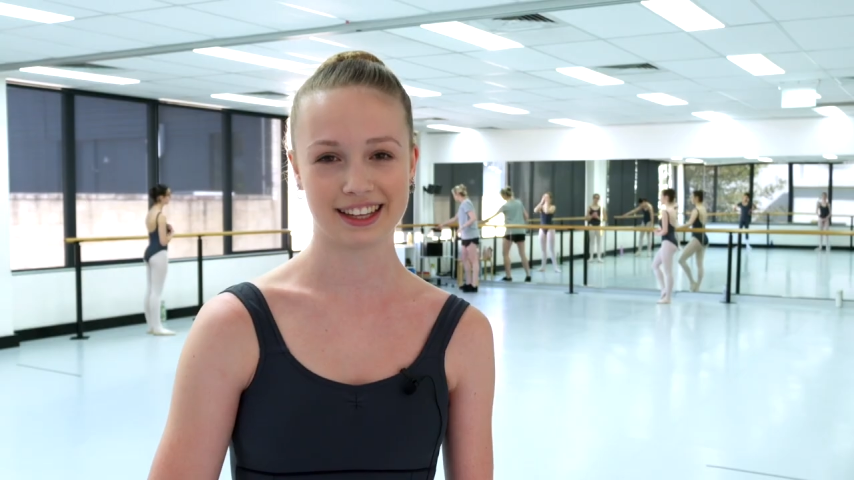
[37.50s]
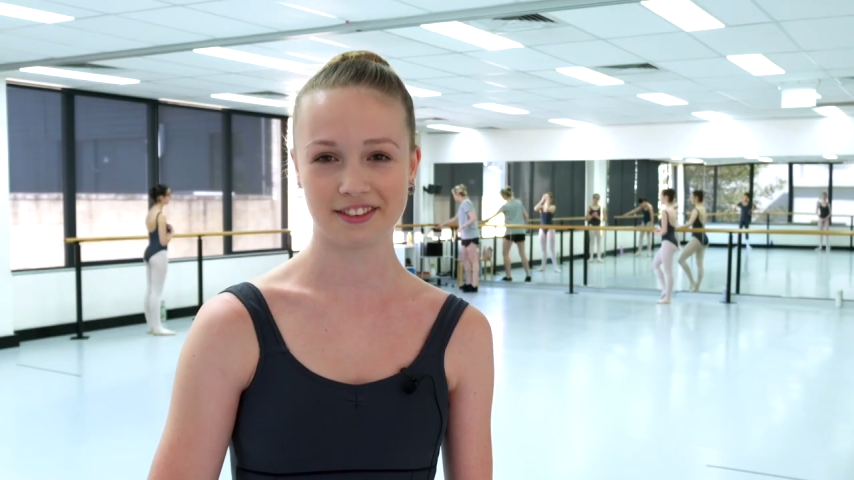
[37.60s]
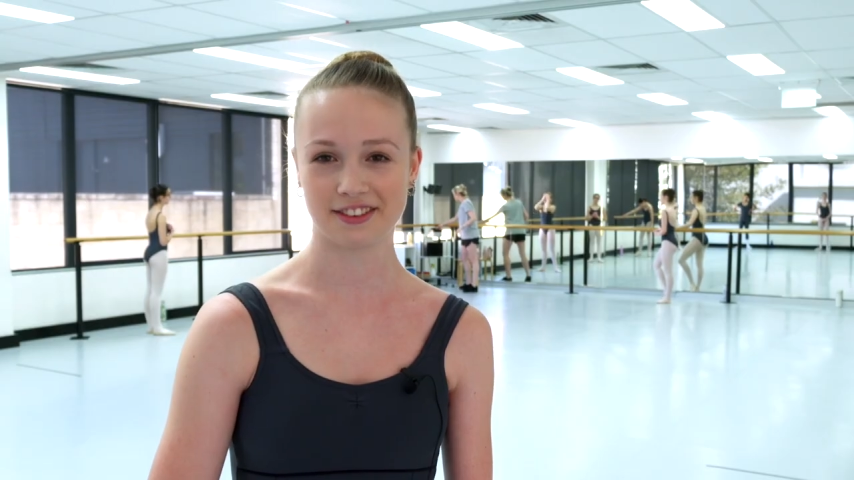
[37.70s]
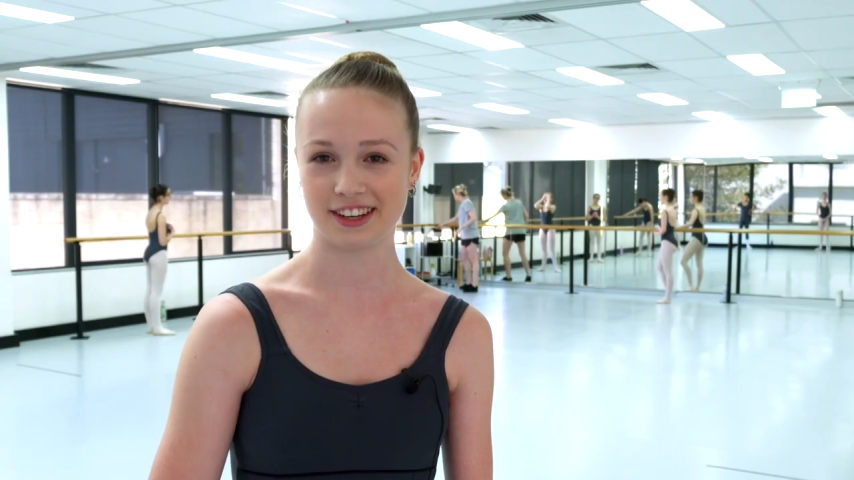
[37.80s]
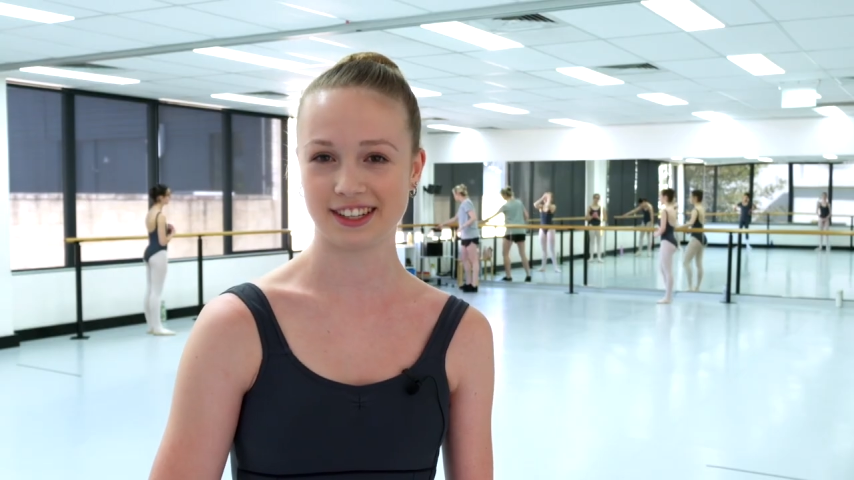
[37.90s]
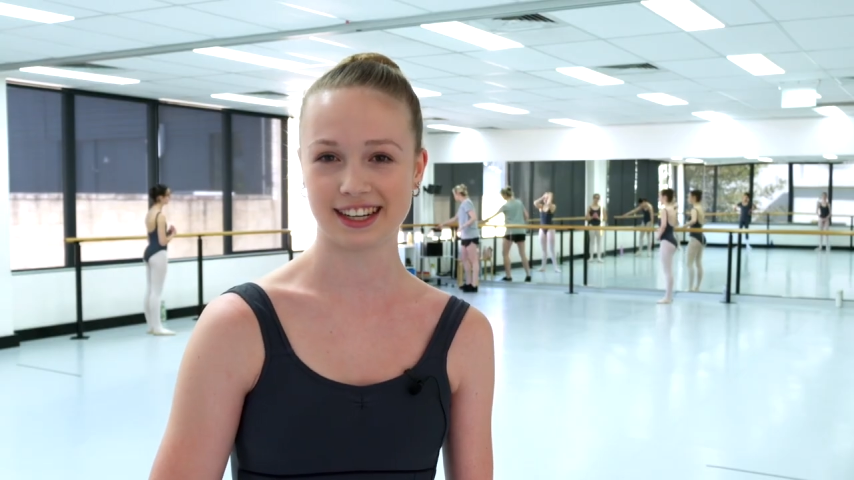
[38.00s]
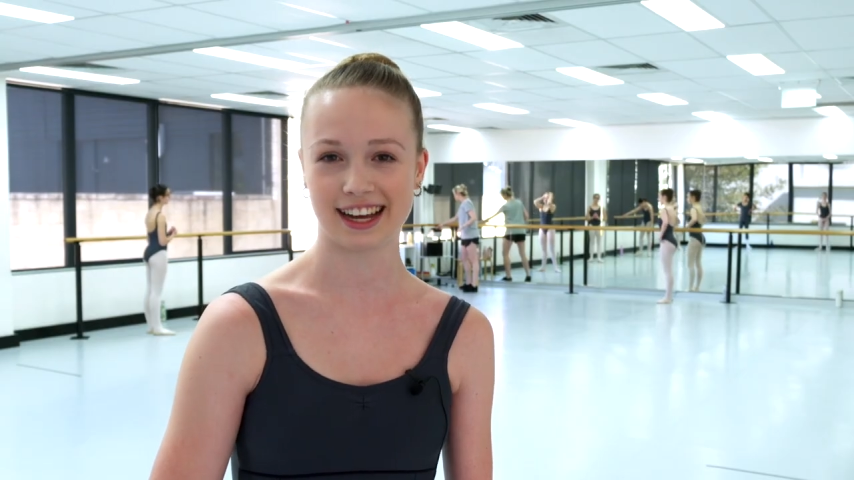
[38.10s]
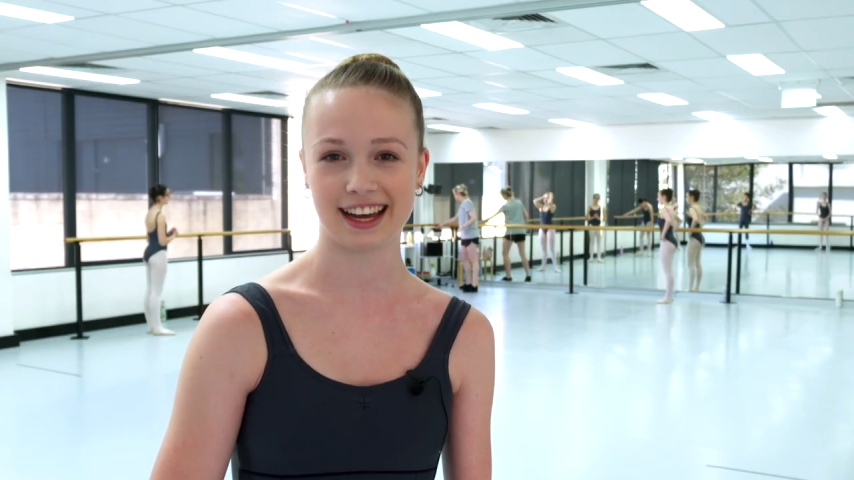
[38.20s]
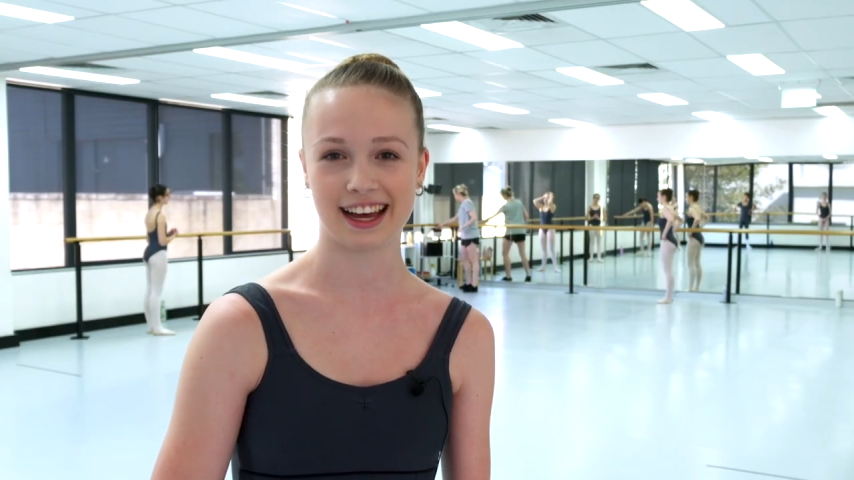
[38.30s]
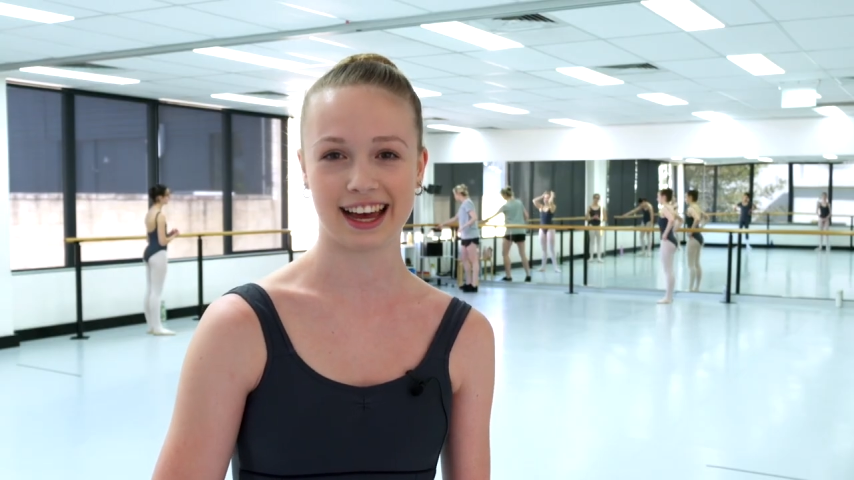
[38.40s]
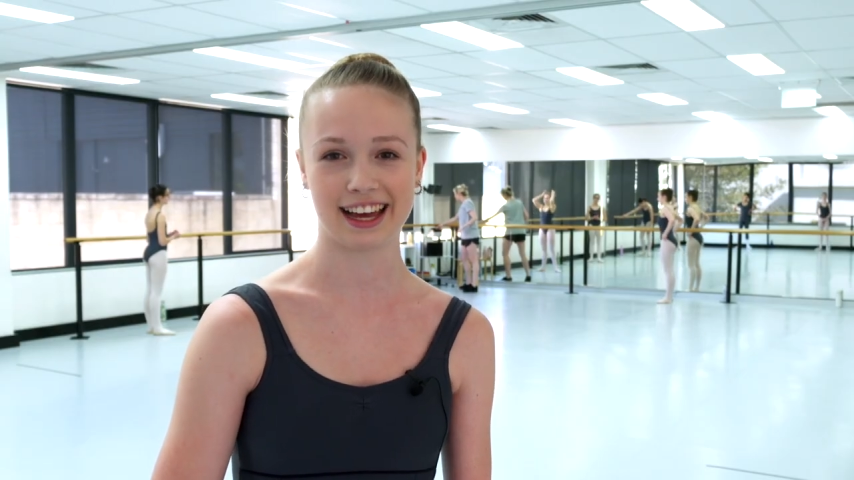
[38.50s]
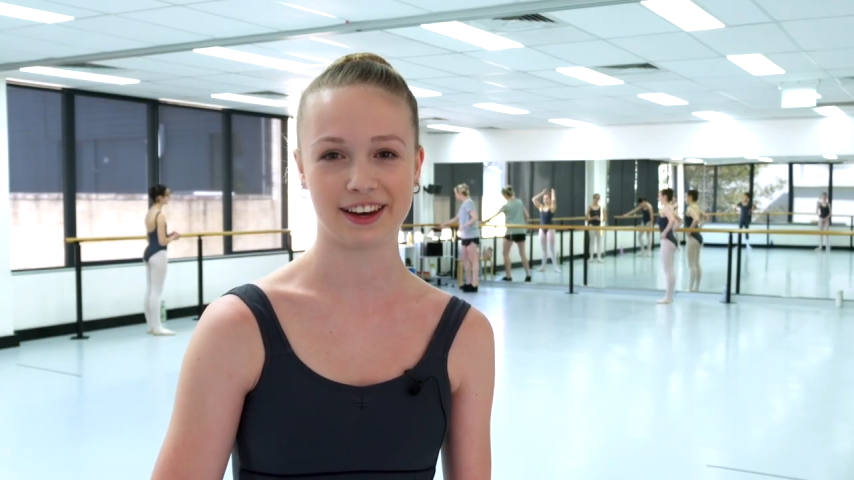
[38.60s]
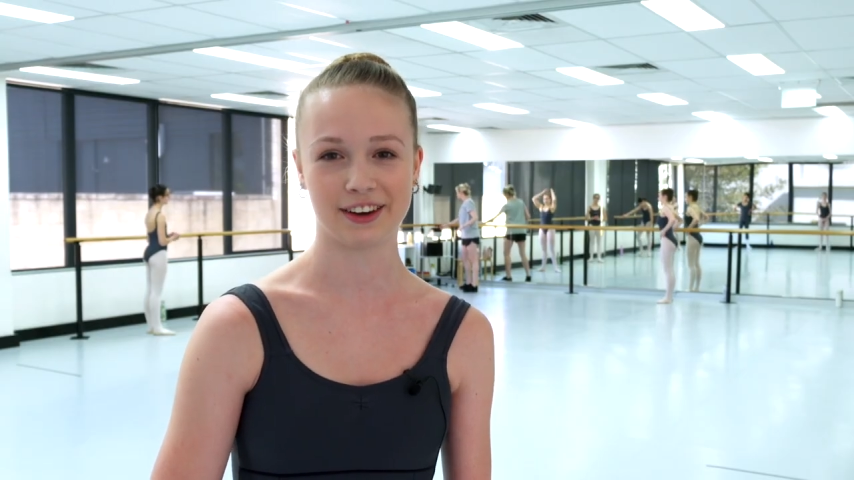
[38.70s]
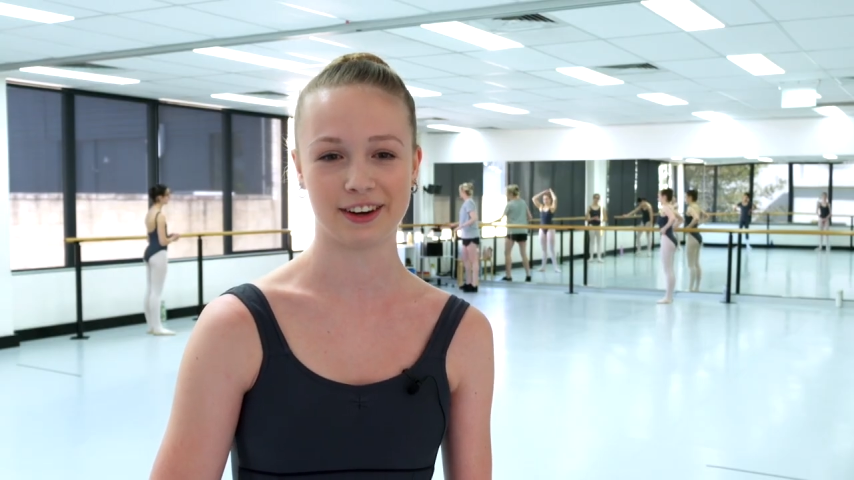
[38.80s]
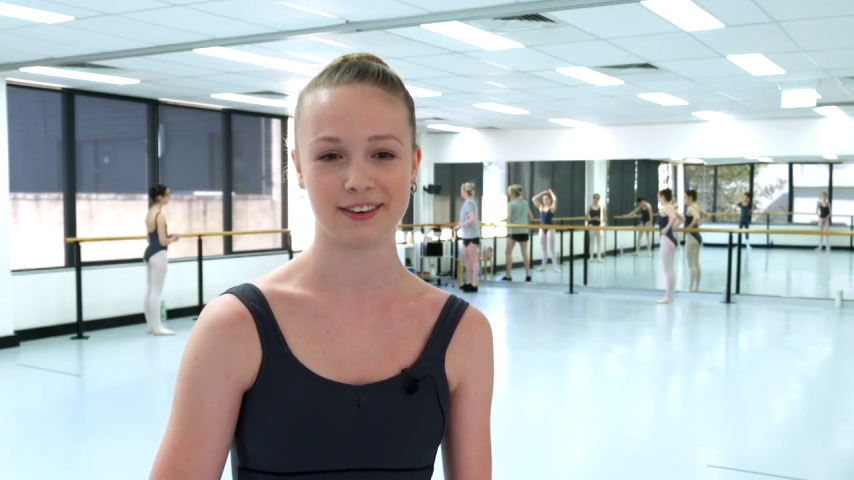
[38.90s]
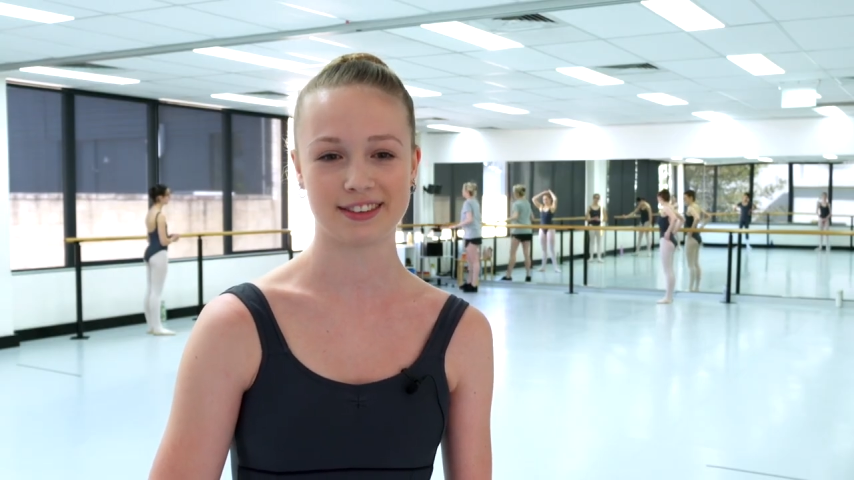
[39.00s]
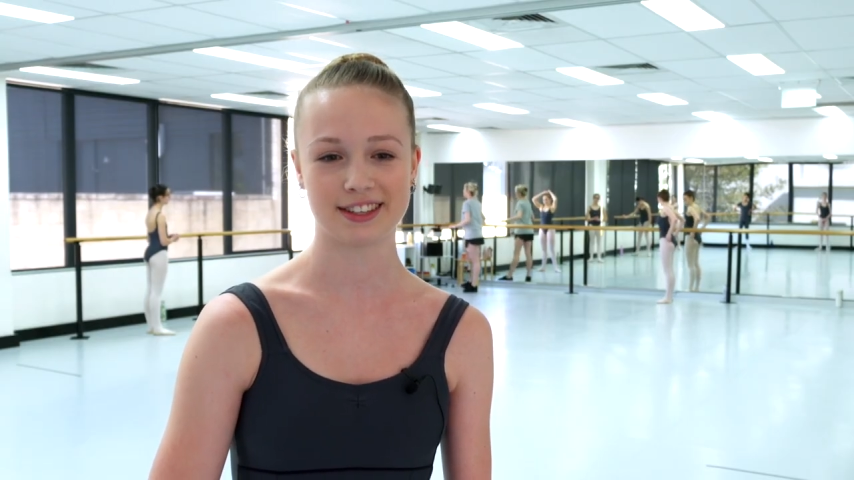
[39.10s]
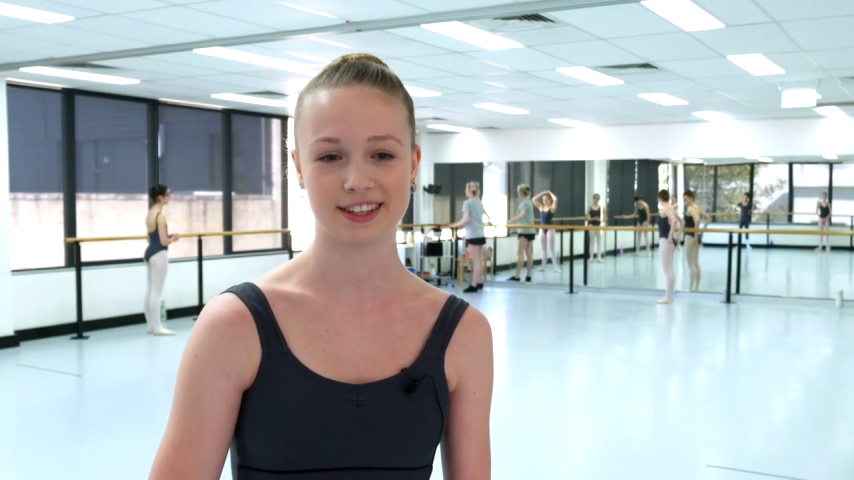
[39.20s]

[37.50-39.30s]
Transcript: the future, I hope